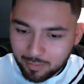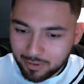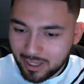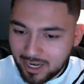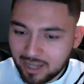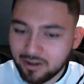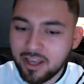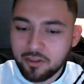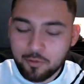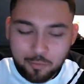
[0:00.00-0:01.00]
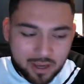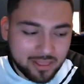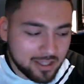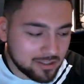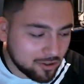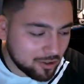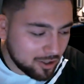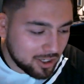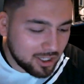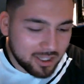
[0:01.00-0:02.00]
played out, the way things are
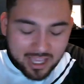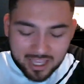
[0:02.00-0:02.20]
looking,